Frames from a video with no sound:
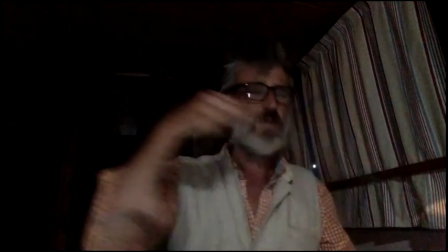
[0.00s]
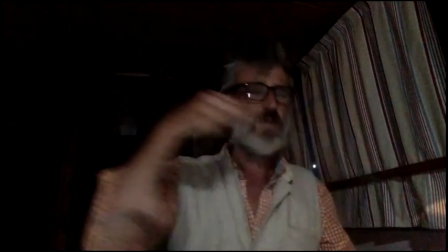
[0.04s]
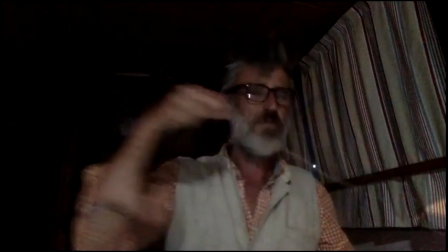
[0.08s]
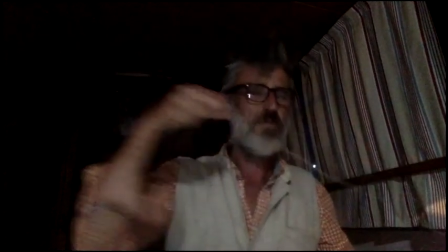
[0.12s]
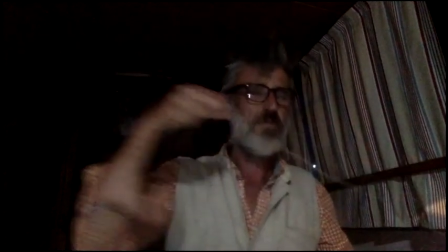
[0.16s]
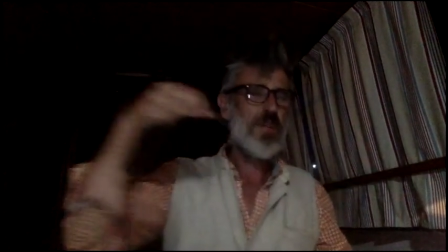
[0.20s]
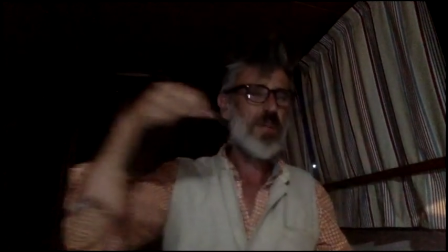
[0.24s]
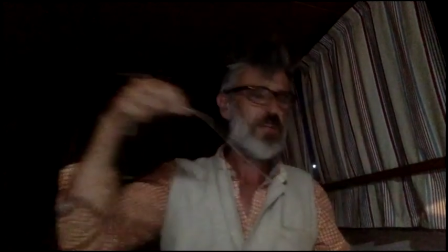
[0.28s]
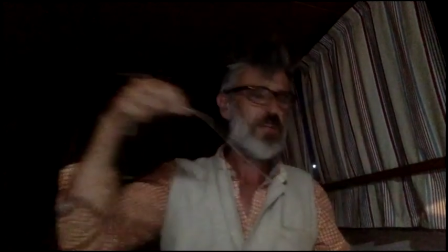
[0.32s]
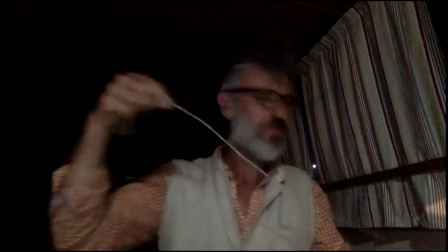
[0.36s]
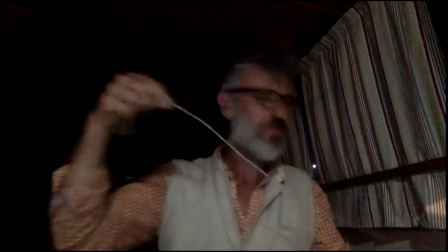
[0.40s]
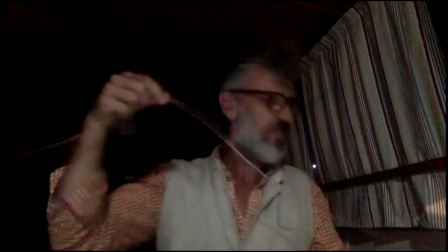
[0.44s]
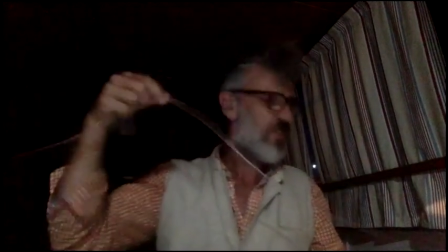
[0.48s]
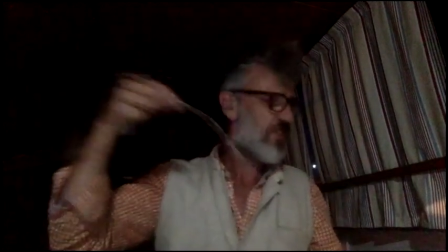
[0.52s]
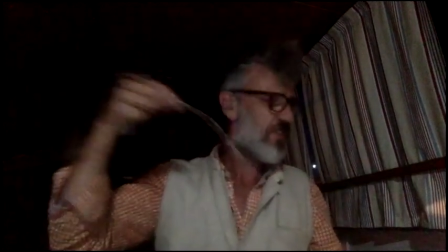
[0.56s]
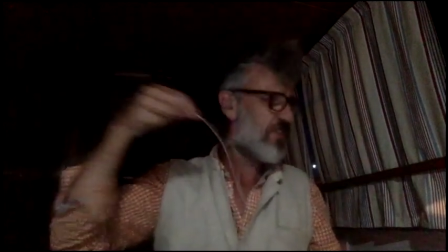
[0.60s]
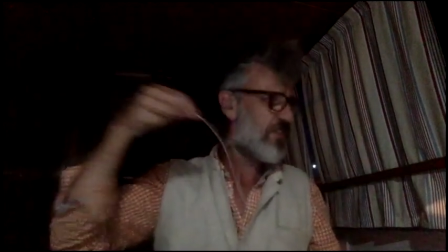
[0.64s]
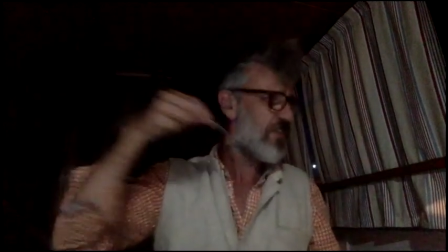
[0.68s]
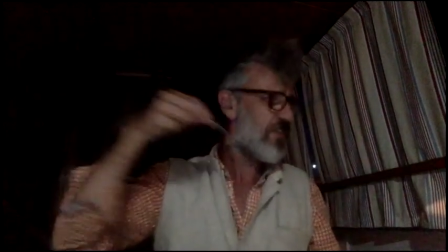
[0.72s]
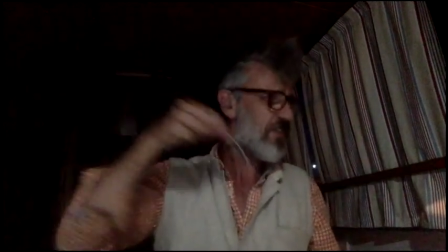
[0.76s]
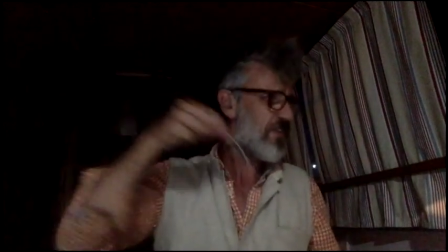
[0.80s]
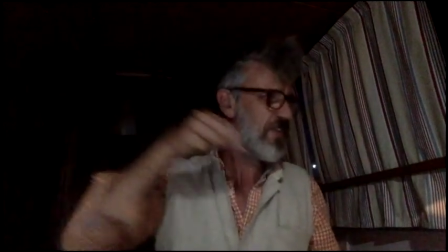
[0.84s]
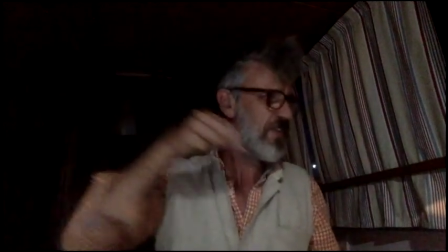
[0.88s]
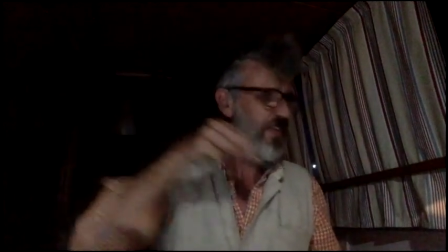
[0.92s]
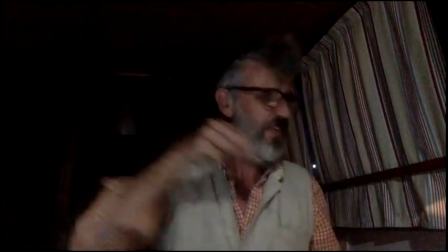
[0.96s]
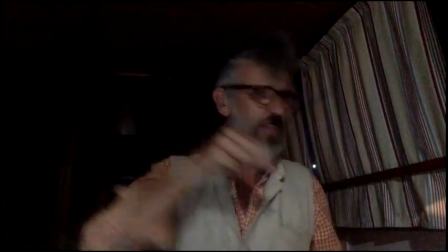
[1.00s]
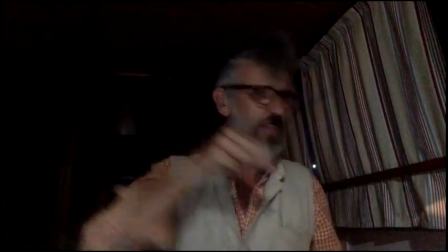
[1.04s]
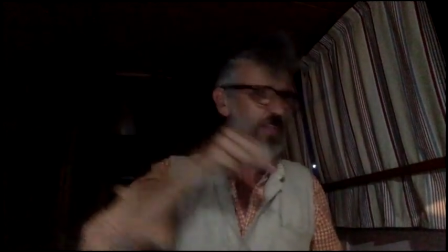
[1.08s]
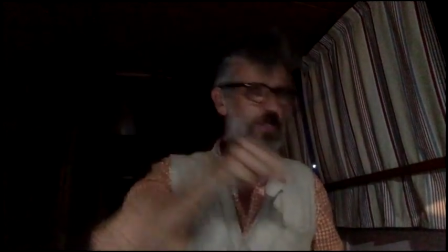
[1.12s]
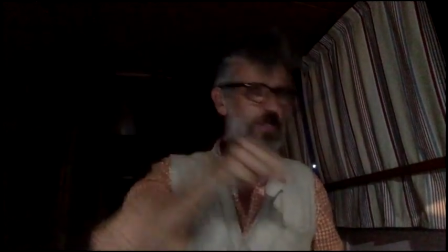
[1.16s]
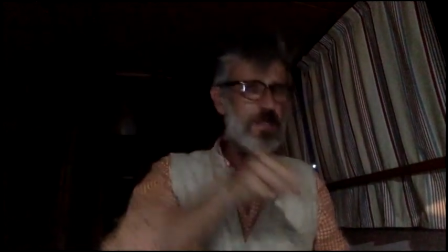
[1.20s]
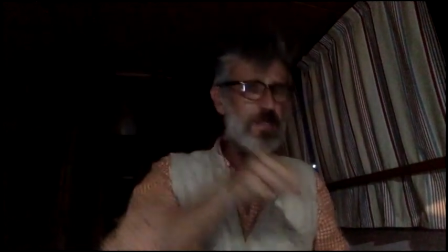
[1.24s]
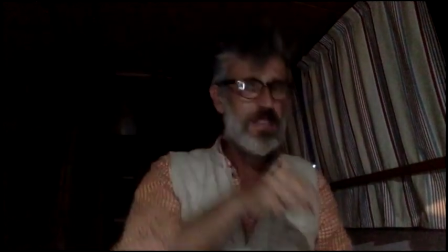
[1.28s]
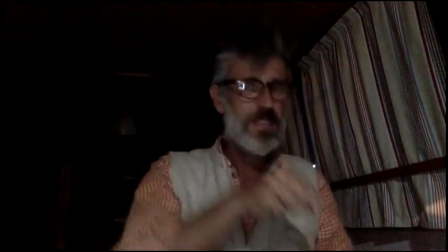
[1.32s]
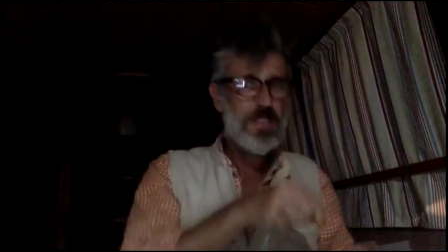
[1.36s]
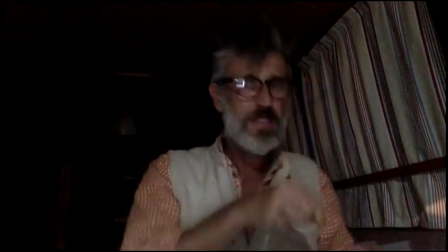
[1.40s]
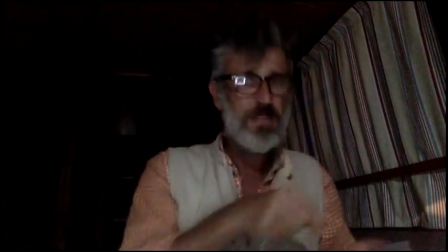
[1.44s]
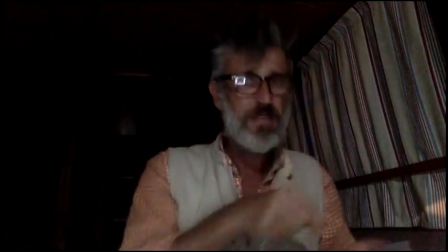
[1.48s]
battery is starting to get a
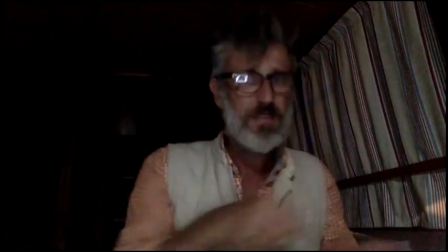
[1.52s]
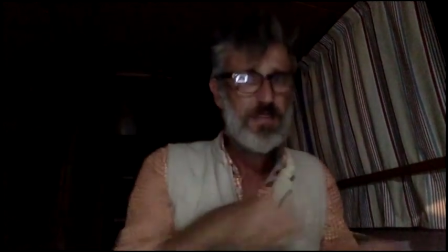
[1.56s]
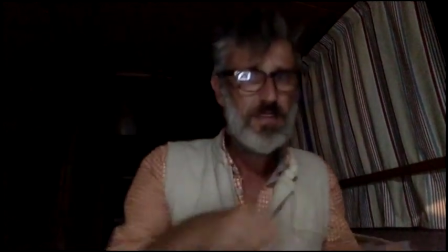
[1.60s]
little bit.